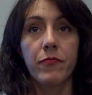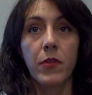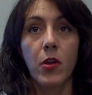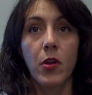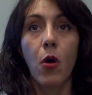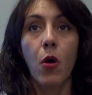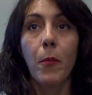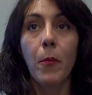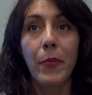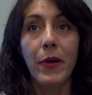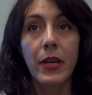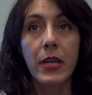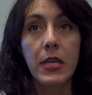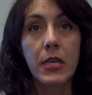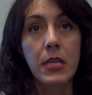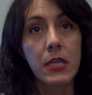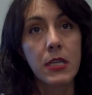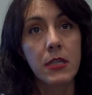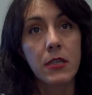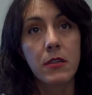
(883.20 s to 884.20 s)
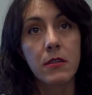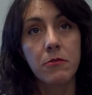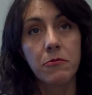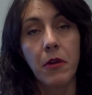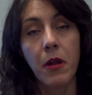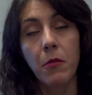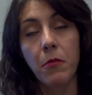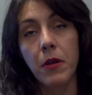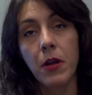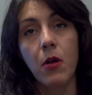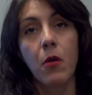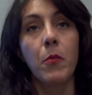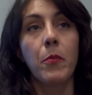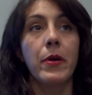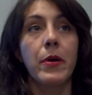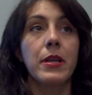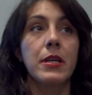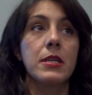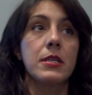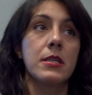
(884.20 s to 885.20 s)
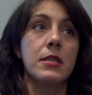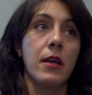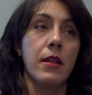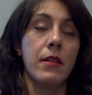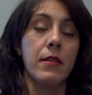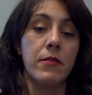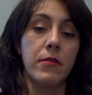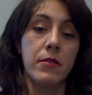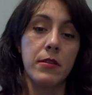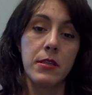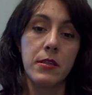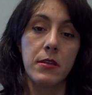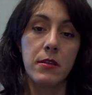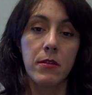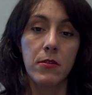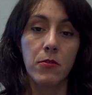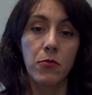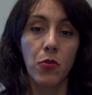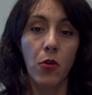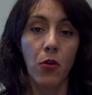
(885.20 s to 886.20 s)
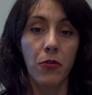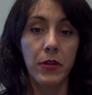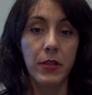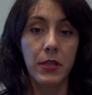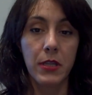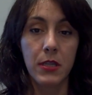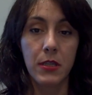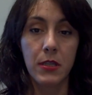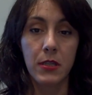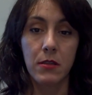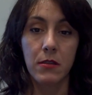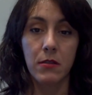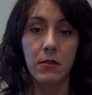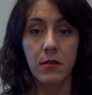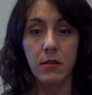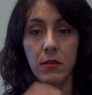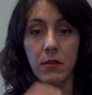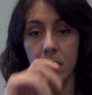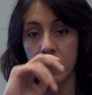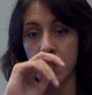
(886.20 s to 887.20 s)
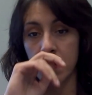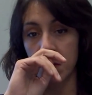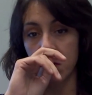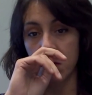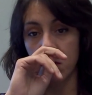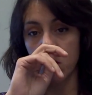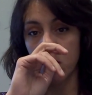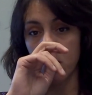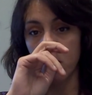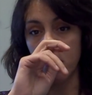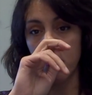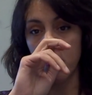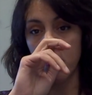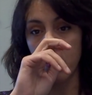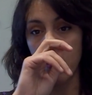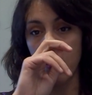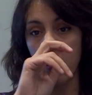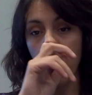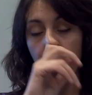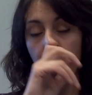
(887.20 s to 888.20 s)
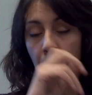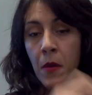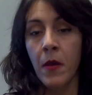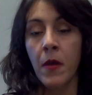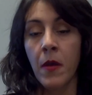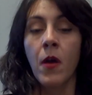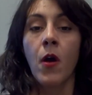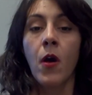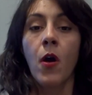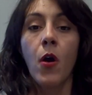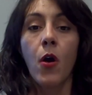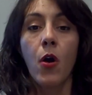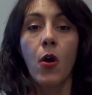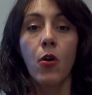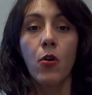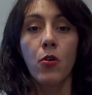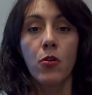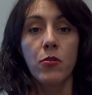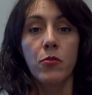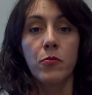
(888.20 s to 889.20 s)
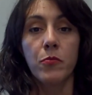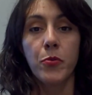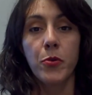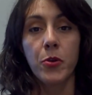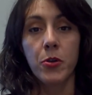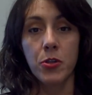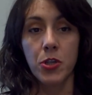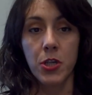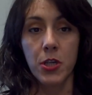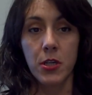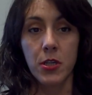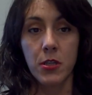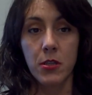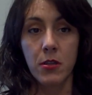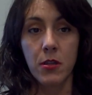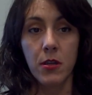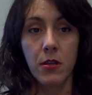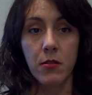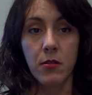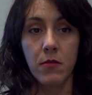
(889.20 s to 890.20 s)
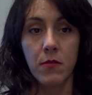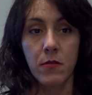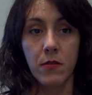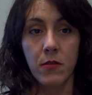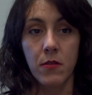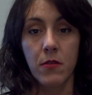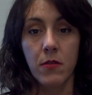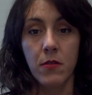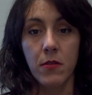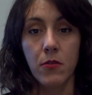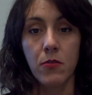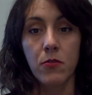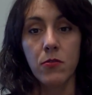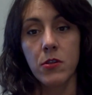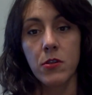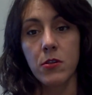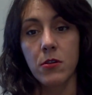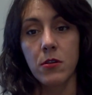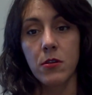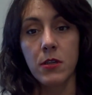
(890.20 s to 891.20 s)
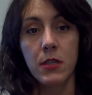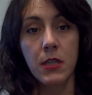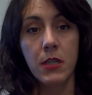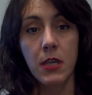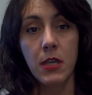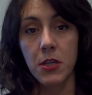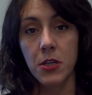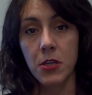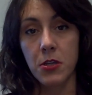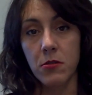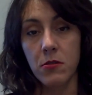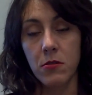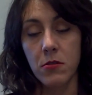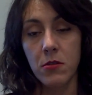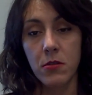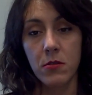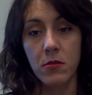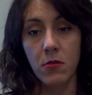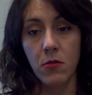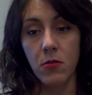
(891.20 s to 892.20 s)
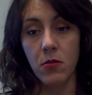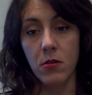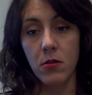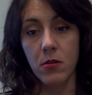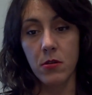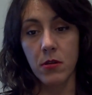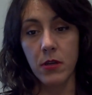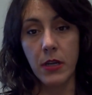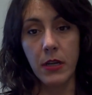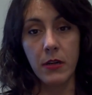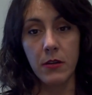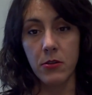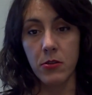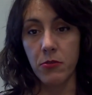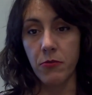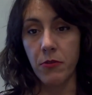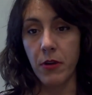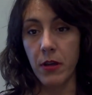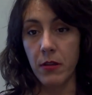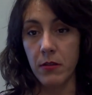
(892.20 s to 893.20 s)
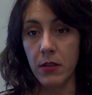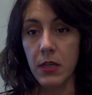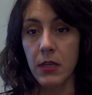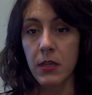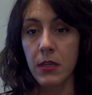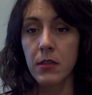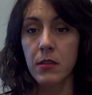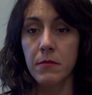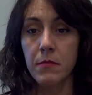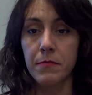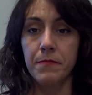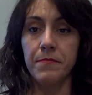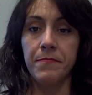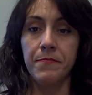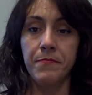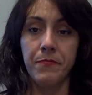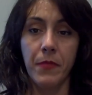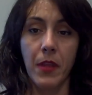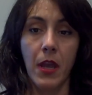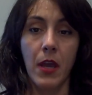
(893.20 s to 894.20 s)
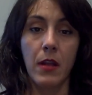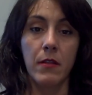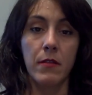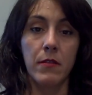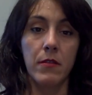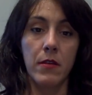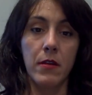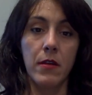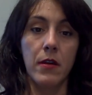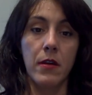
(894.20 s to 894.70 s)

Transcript: companies, railway companies, and the city authorities, city institutions, on projects that concern stations or their surroundings. And